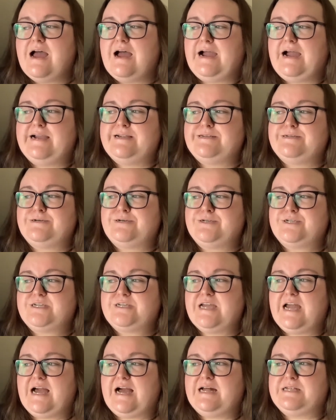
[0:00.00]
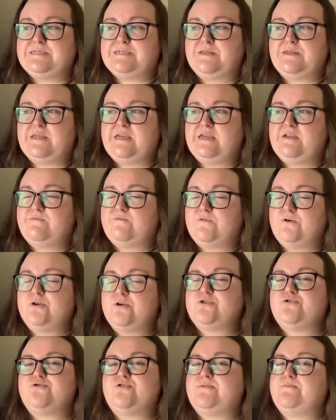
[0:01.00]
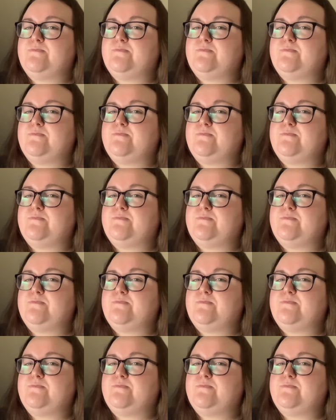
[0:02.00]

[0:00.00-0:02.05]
I know she has The Road Trip,